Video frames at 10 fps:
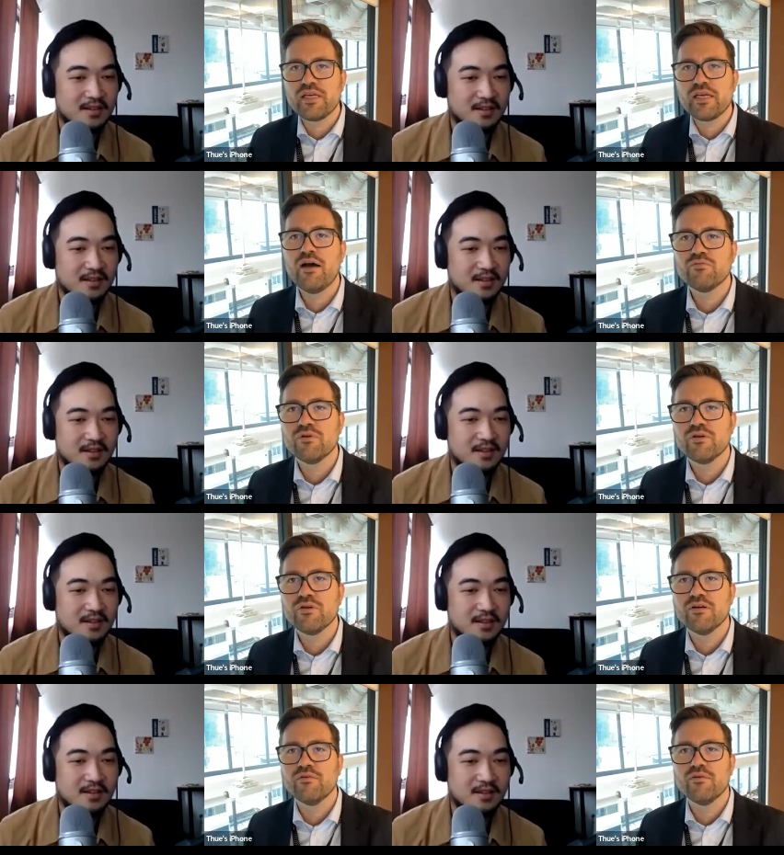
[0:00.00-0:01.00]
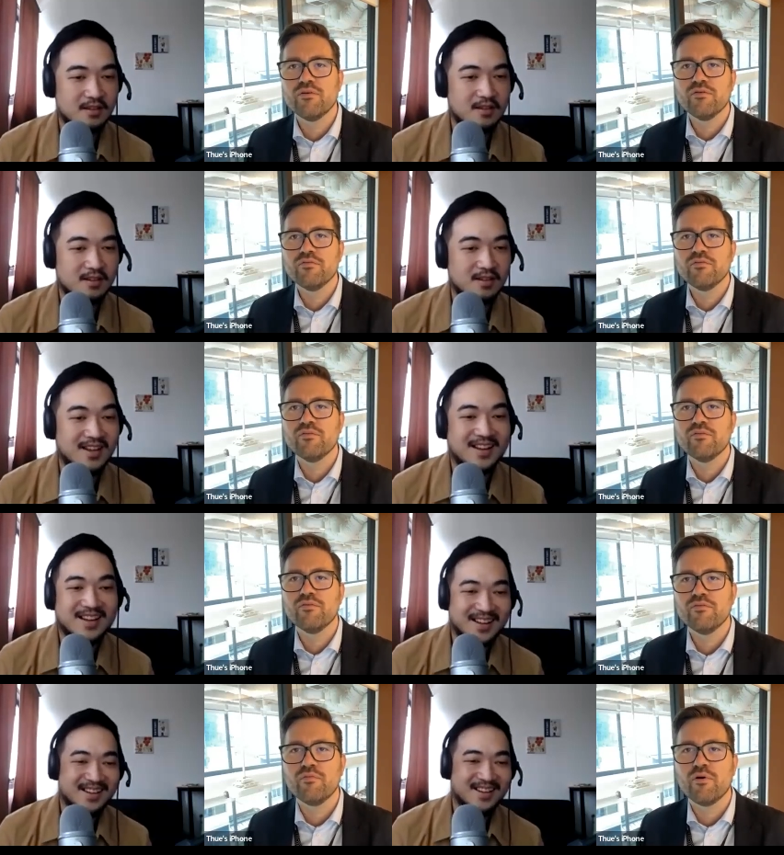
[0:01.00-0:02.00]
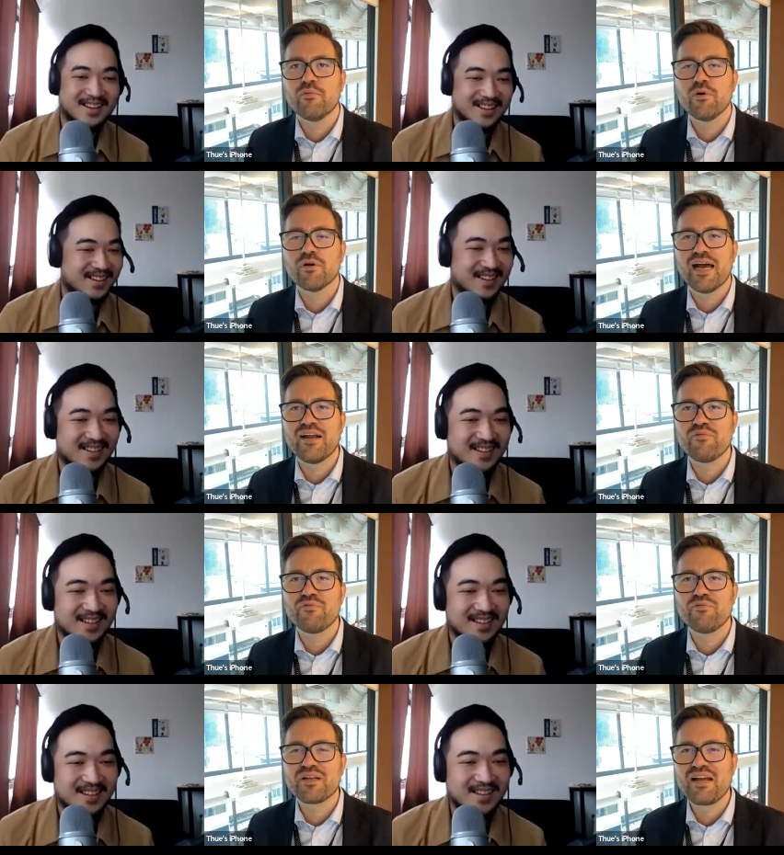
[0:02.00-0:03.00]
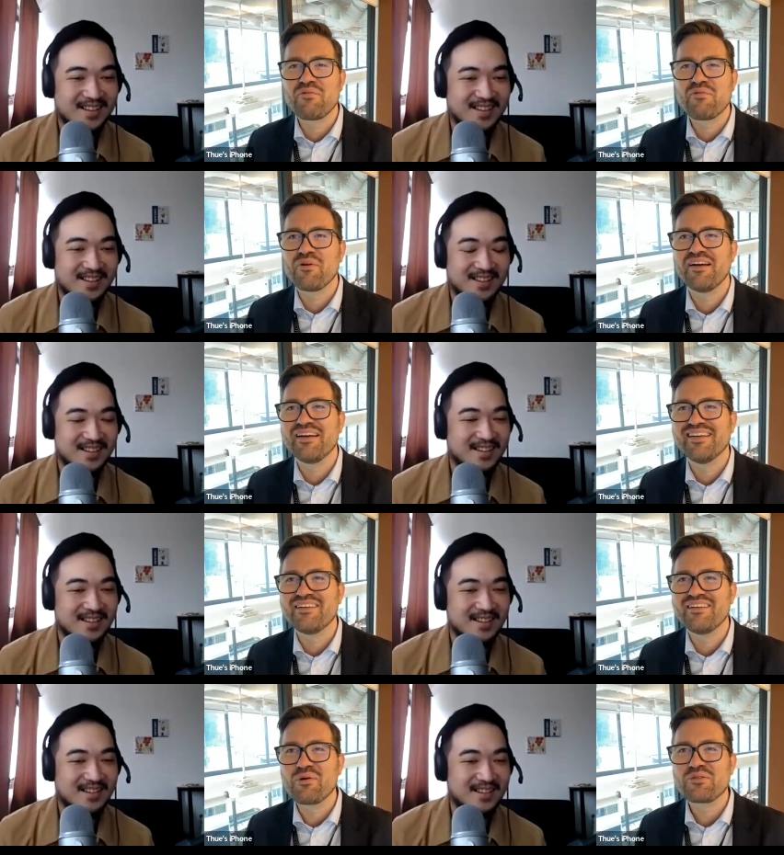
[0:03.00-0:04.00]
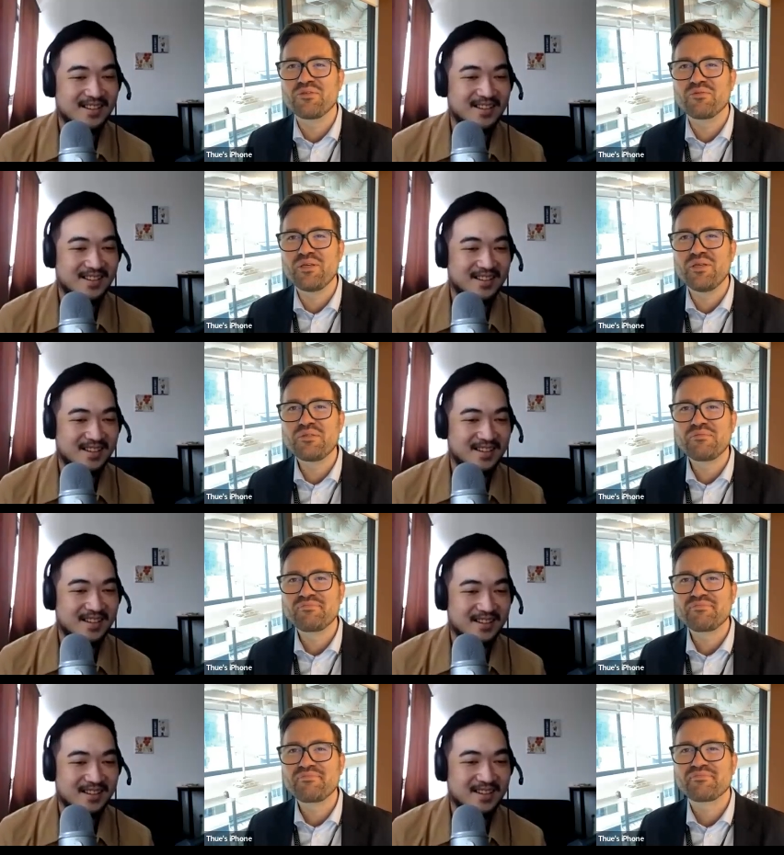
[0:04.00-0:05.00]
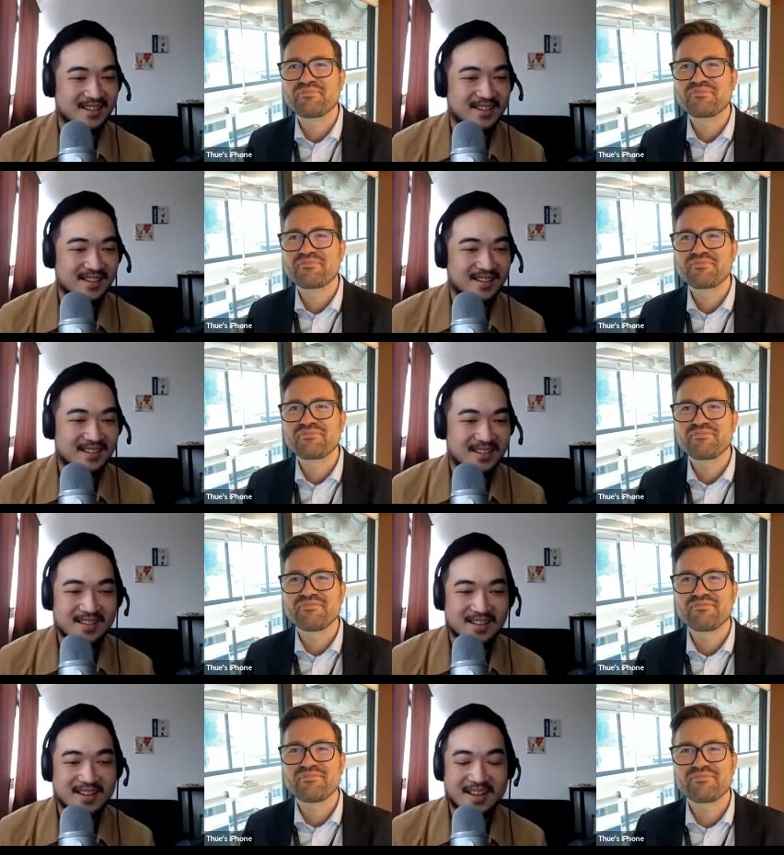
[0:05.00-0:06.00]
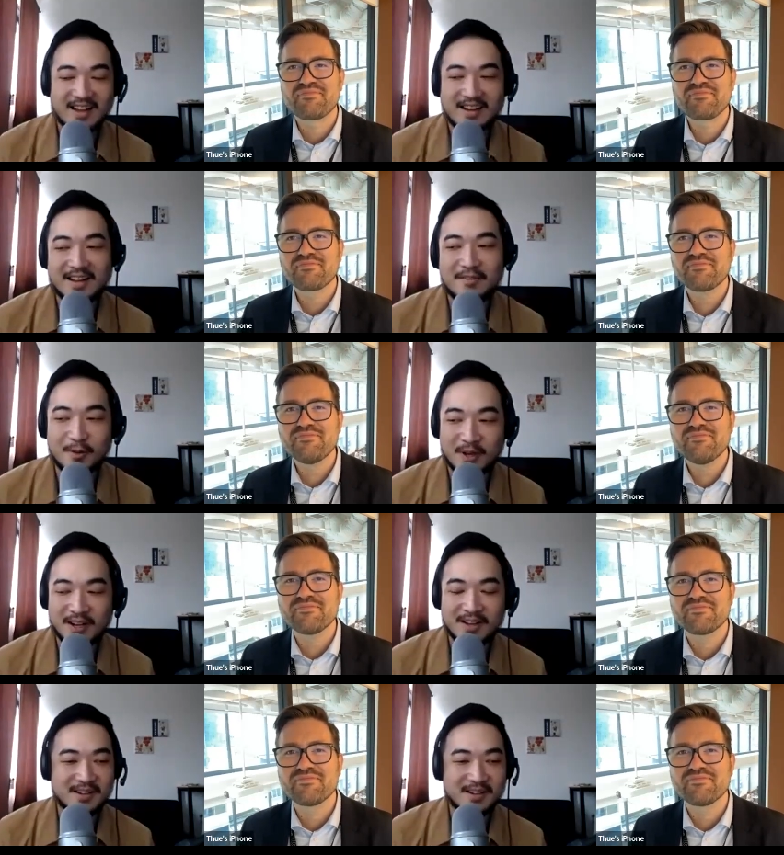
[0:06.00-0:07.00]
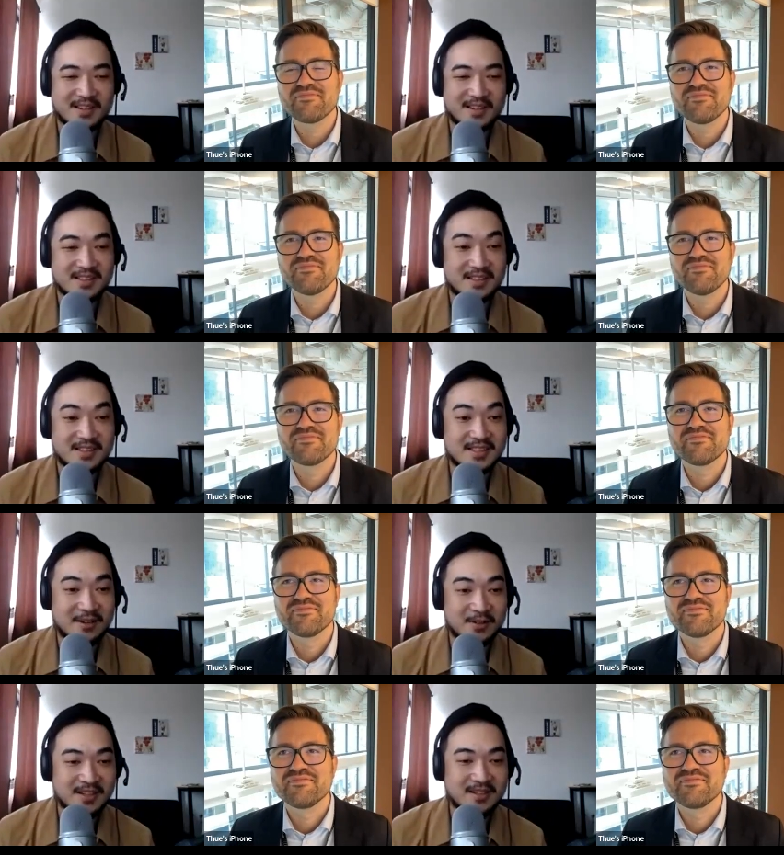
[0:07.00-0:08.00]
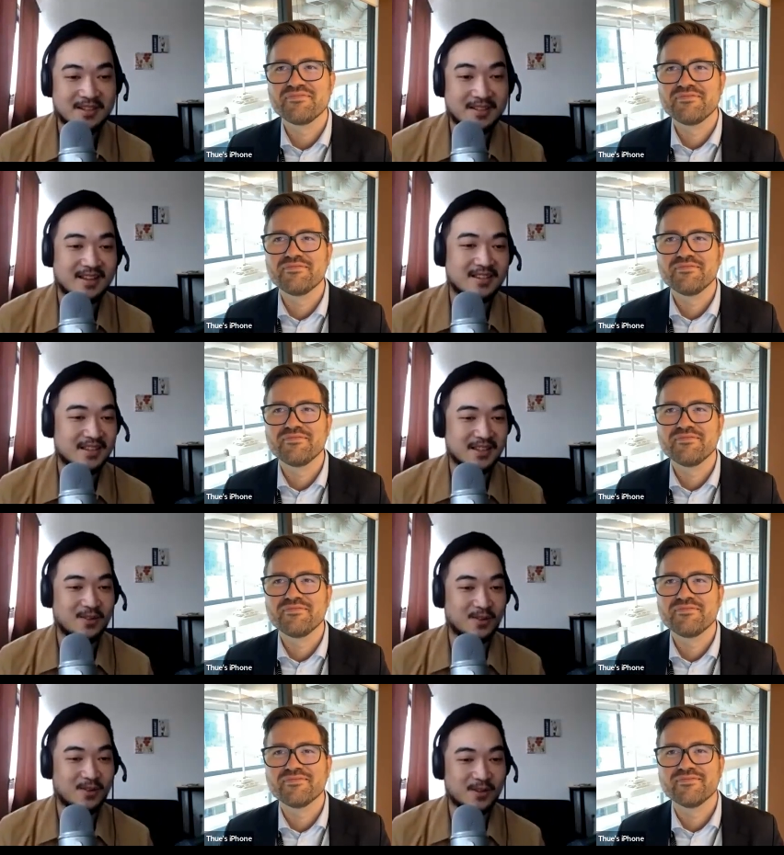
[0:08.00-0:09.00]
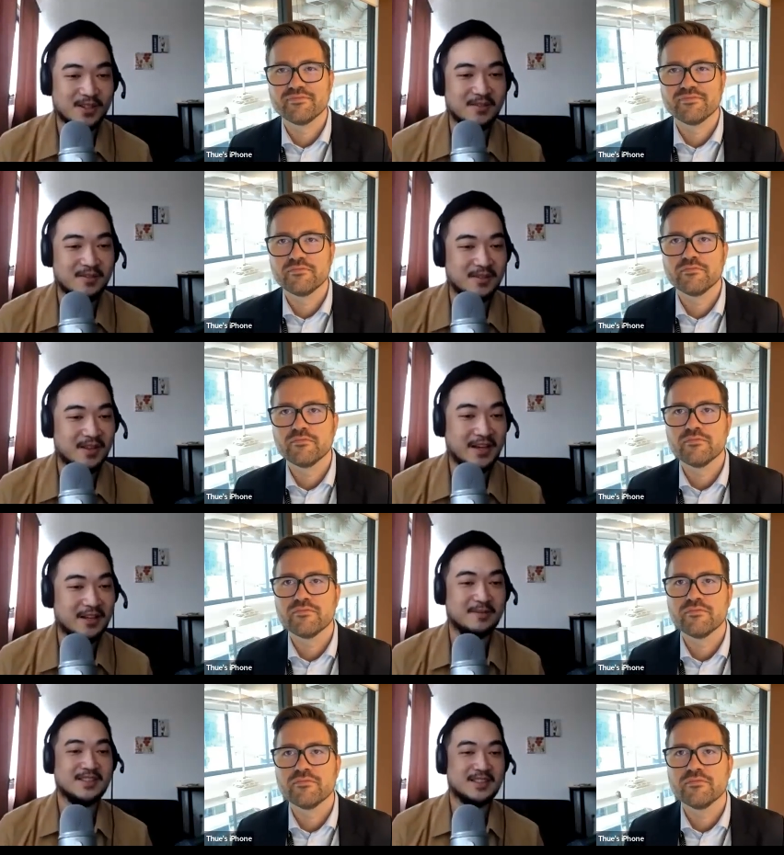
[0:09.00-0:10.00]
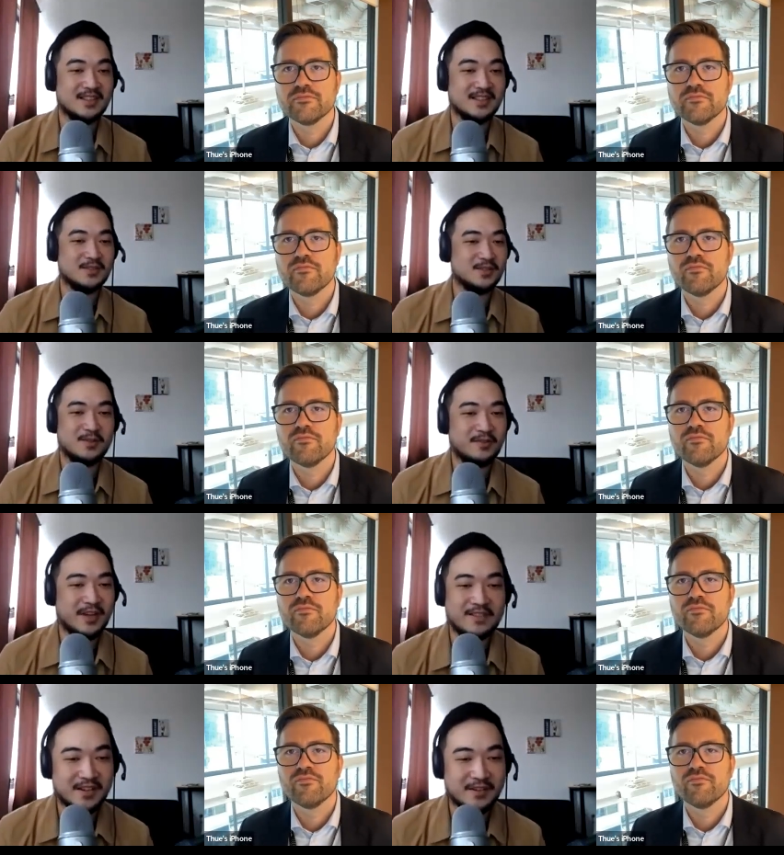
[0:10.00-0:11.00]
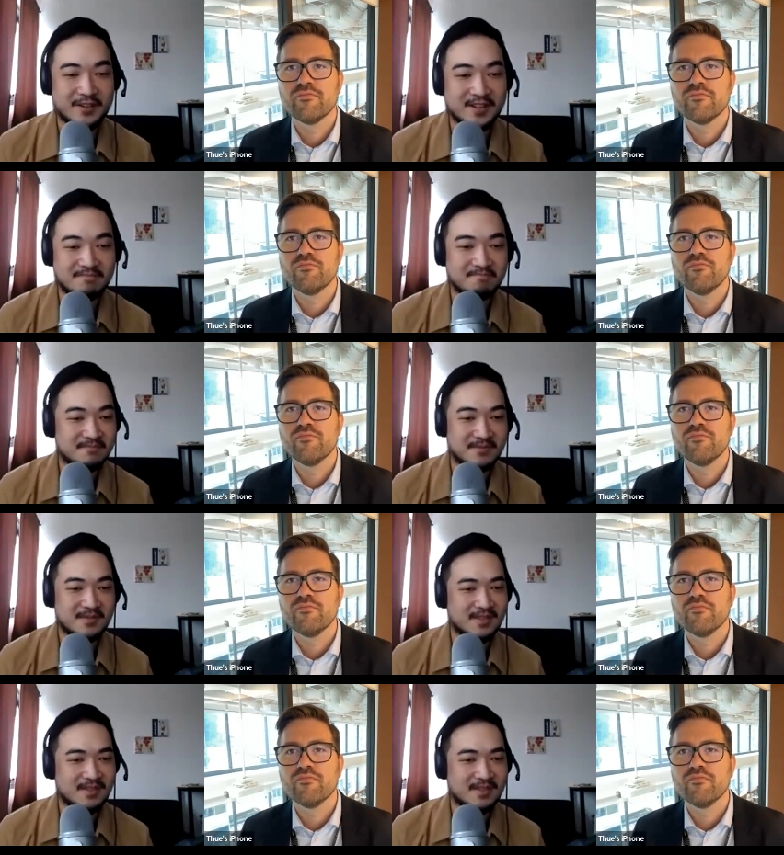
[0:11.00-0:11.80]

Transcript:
Speaker 1: just figure out what what kind of what kind of uh, words should we use?
Speaker 2: Yeah, and, and from what I heard, the the southern and the northern Vietnamese is also very different